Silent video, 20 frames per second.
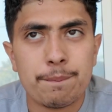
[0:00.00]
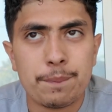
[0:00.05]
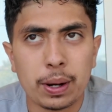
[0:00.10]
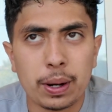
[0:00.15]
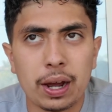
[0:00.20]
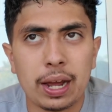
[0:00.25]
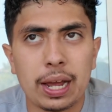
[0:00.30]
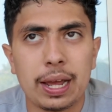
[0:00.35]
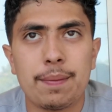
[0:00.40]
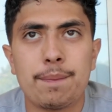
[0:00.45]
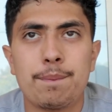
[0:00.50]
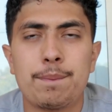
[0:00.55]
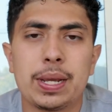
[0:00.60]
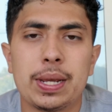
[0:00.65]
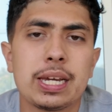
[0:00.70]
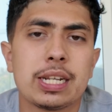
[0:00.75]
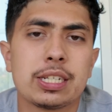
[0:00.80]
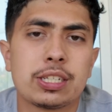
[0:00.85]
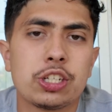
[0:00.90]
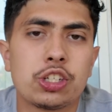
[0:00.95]
but
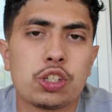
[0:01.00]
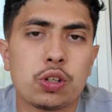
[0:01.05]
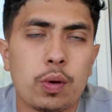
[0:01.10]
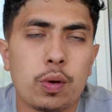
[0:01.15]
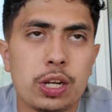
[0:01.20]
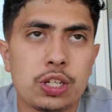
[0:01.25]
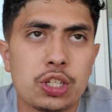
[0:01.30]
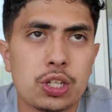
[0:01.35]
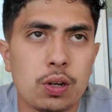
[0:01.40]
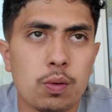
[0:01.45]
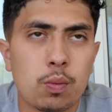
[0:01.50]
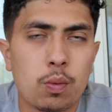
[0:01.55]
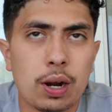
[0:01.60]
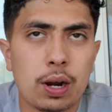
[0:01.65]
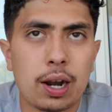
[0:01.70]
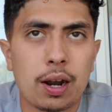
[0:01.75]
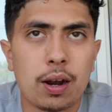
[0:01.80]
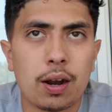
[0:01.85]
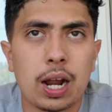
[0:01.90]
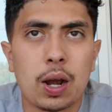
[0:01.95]
being in a situation
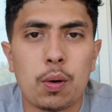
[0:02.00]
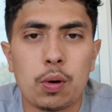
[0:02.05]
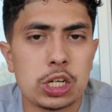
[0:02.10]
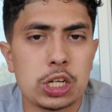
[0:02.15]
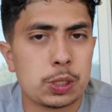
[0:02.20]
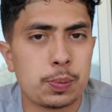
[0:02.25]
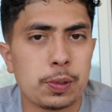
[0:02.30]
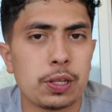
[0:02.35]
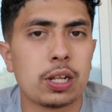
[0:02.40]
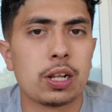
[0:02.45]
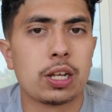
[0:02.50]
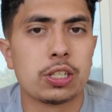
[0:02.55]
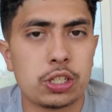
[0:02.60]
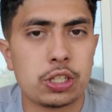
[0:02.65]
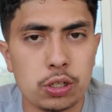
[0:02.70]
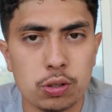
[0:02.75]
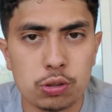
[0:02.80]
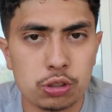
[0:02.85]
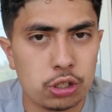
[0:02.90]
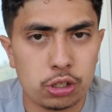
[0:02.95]
where I want to spill it
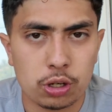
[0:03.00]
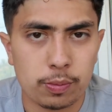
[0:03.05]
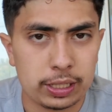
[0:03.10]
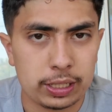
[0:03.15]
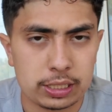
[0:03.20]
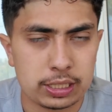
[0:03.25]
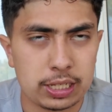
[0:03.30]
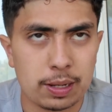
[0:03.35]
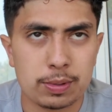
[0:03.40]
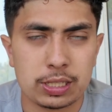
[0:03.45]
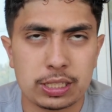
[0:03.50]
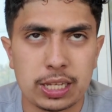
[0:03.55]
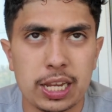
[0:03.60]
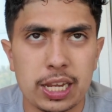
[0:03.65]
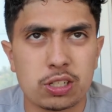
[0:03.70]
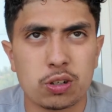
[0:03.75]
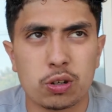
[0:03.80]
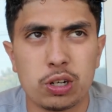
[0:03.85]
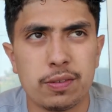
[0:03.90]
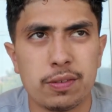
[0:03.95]
onto you so you don't make the same
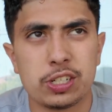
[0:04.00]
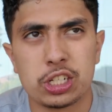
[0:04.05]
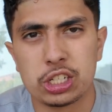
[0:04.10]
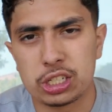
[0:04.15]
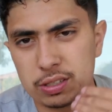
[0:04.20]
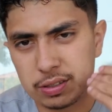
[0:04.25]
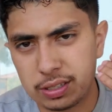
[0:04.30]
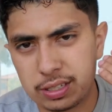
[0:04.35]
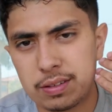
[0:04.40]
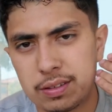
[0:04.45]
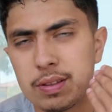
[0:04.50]
mistakes, or even just